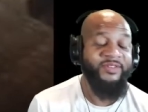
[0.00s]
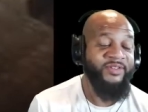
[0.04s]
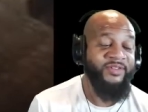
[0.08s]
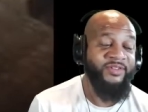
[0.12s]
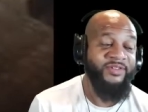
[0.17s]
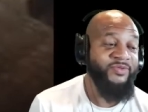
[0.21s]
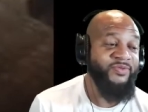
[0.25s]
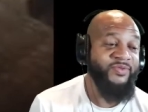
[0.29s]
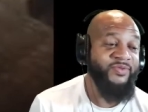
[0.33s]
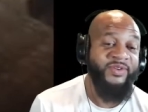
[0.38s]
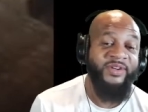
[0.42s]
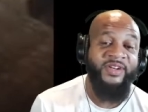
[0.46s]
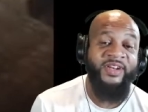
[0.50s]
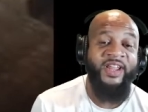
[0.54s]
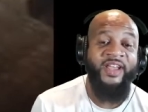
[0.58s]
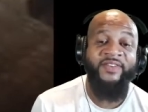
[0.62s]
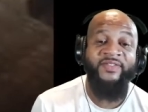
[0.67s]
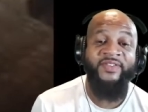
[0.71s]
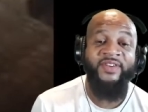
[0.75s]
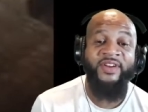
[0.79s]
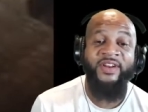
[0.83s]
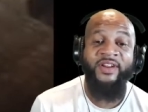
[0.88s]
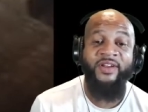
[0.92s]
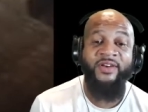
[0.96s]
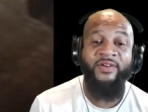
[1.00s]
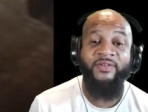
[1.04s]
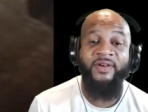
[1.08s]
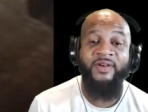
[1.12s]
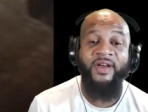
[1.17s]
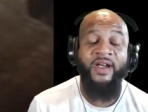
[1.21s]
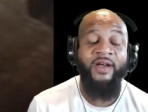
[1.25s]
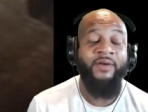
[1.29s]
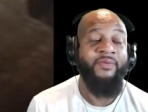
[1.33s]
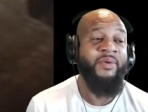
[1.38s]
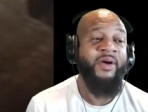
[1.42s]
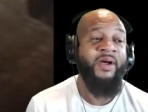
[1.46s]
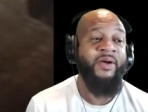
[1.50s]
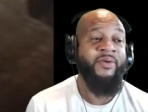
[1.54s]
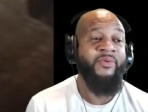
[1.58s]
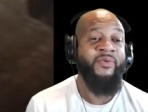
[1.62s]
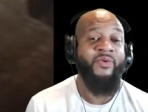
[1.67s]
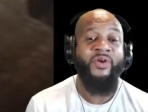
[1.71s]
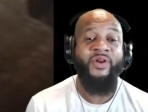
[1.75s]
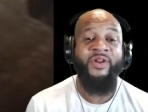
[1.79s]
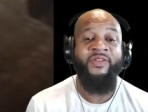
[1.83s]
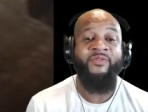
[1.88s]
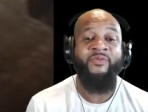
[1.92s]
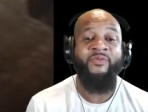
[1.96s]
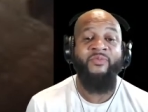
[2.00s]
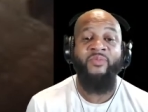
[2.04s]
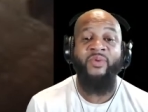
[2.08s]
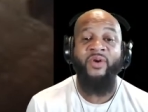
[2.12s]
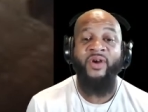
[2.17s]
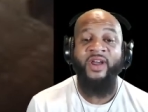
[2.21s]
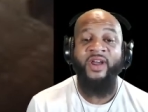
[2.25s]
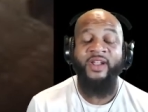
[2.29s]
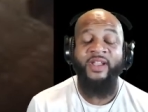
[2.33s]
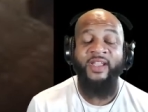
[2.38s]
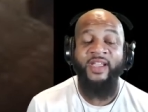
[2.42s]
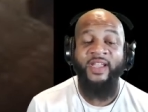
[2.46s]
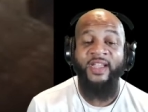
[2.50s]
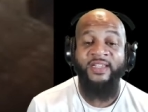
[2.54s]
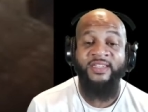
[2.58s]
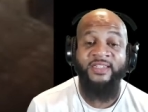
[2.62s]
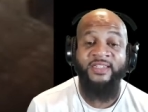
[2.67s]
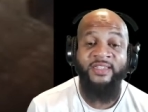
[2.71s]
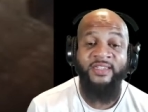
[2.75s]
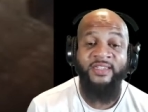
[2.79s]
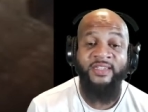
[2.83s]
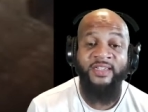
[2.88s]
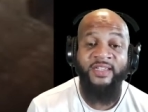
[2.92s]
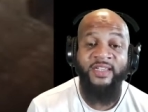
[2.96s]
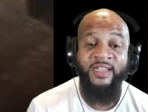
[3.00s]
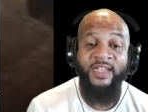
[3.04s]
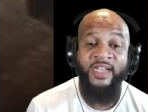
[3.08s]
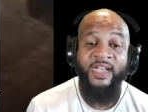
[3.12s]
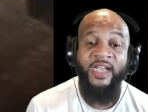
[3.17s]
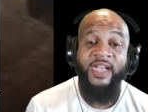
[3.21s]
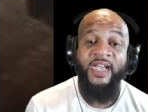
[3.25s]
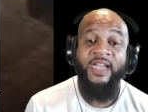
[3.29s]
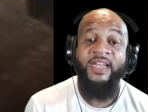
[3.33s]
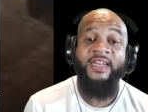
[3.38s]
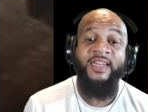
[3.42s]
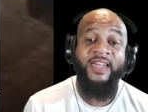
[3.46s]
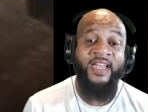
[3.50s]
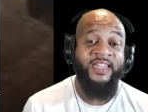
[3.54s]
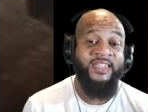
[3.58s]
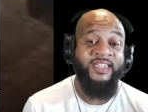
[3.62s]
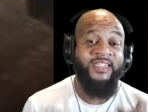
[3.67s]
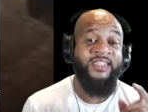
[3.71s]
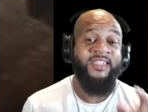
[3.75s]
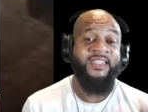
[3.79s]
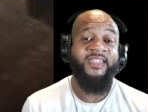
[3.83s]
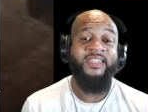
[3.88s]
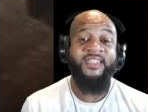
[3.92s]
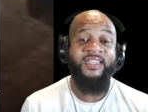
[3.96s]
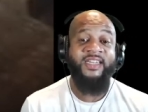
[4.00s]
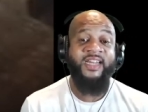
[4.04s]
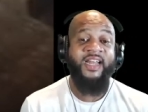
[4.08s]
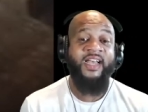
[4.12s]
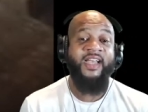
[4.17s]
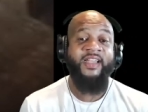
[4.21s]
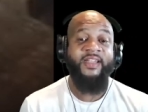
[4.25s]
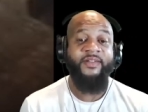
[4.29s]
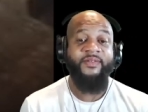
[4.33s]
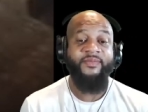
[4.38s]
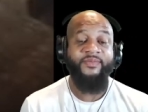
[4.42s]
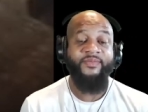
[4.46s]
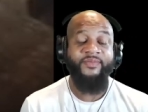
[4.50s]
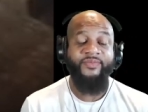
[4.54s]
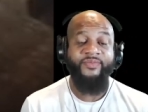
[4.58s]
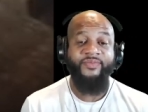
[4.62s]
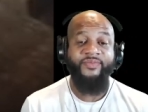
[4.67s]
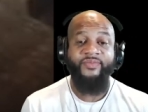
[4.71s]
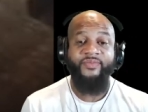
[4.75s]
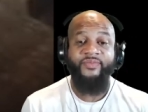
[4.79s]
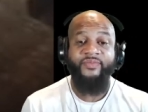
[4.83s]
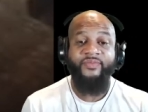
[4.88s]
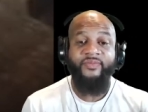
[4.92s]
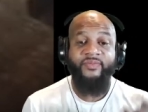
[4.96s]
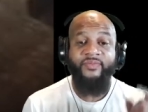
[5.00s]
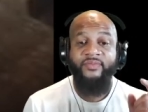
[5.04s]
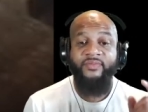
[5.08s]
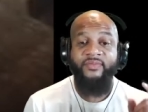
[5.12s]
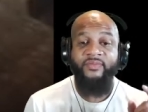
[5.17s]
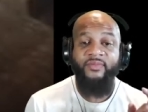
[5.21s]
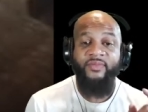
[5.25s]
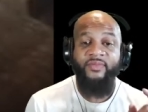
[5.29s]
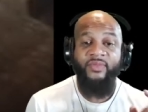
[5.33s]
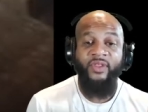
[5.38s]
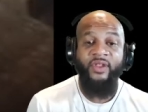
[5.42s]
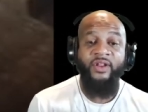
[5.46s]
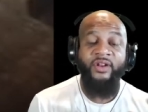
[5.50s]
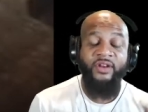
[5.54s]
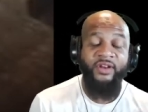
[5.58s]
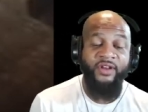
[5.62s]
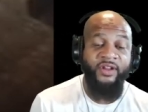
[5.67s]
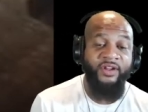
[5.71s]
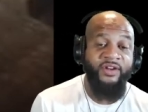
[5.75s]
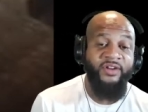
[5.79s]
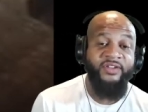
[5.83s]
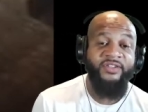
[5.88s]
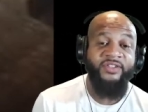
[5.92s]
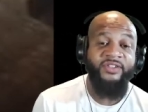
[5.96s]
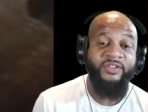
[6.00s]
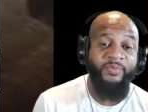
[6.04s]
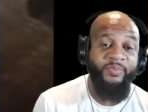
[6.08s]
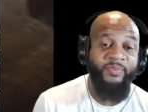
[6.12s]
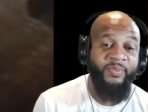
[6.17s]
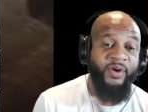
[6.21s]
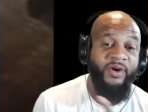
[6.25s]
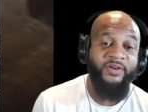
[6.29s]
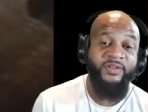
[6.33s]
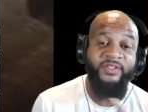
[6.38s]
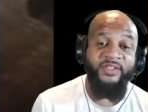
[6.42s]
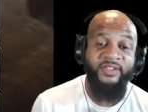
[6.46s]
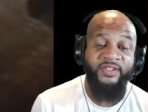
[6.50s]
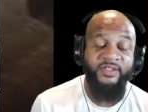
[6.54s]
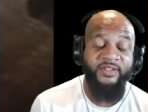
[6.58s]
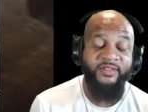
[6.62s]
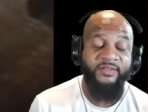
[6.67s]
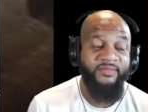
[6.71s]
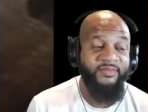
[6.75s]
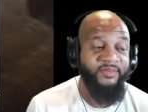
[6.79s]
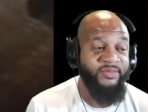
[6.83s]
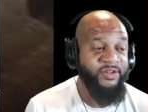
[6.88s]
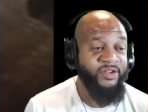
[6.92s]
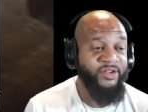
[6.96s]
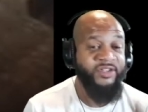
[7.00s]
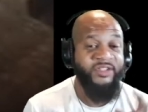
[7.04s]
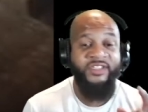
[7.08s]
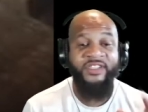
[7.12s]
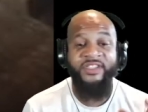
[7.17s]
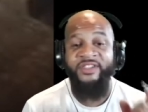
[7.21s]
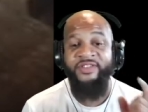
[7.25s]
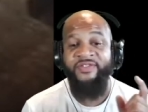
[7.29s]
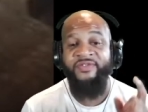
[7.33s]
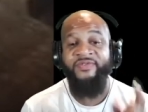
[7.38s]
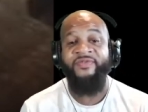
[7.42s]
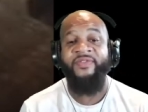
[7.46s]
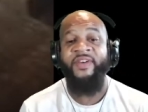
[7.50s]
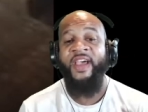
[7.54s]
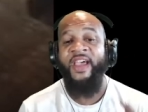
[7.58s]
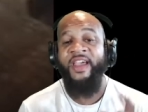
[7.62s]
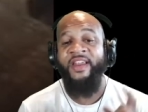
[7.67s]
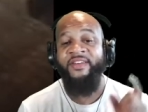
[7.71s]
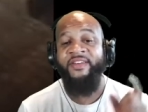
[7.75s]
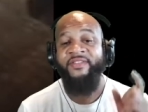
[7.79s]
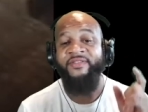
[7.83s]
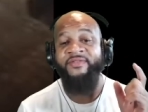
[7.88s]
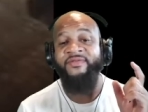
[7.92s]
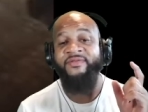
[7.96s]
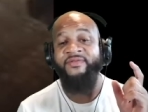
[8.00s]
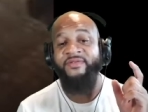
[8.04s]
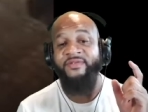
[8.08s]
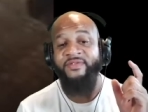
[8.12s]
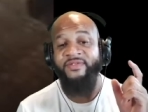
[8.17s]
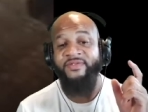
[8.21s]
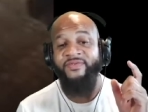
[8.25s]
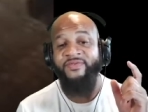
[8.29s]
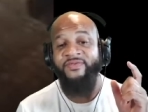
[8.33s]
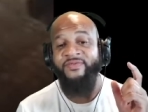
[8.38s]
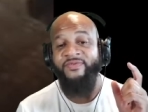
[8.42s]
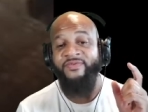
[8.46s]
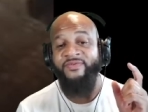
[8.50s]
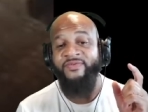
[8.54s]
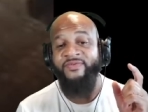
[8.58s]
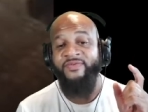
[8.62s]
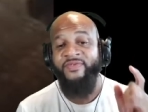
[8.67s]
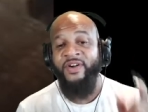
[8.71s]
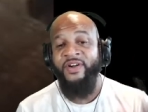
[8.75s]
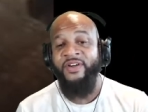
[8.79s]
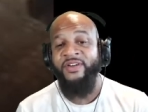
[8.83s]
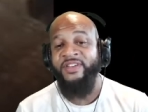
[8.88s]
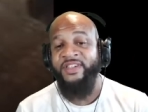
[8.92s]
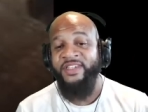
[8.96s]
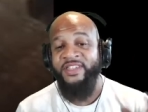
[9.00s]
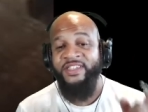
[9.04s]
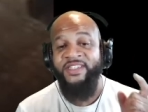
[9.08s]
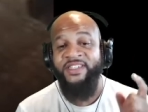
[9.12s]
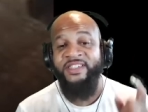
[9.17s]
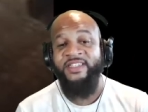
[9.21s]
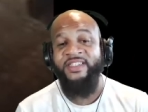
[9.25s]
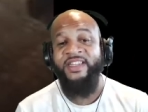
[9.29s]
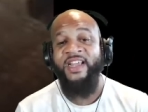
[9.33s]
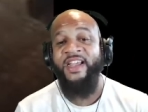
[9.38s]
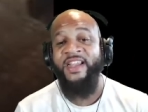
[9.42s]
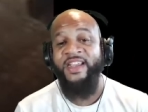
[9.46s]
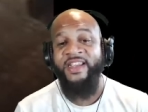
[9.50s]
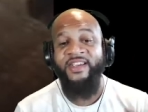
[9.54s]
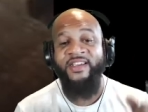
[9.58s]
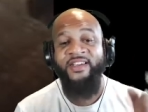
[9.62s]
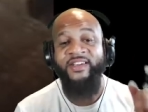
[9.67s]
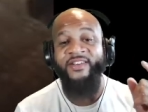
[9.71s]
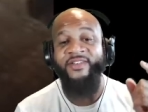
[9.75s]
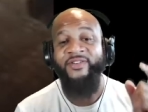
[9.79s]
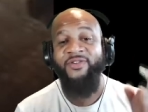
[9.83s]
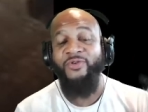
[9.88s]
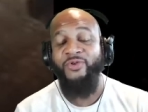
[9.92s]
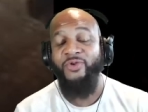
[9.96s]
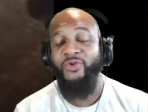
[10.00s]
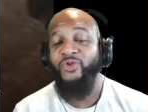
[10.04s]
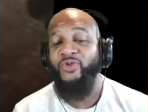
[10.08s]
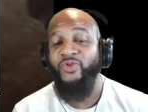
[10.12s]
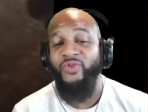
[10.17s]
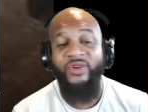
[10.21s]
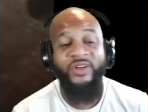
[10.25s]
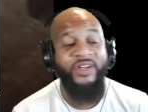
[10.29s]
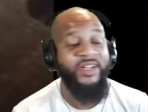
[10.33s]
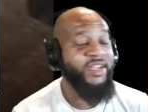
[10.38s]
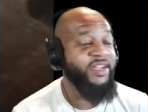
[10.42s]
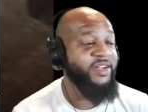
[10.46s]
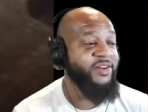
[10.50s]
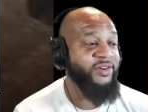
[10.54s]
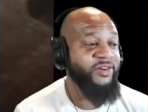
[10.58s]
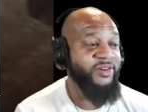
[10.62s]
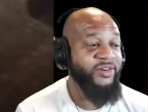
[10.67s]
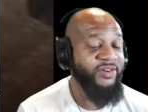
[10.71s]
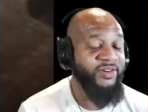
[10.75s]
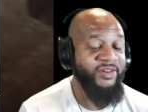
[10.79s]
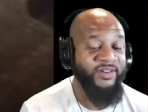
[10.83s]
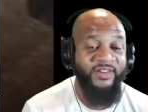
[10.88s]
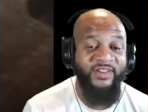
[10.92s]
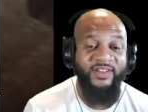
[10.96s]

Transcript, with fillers: you would never know. I, I won't even broadcast it. That's just like there's a person, there's this fat, funky, stank crew leader.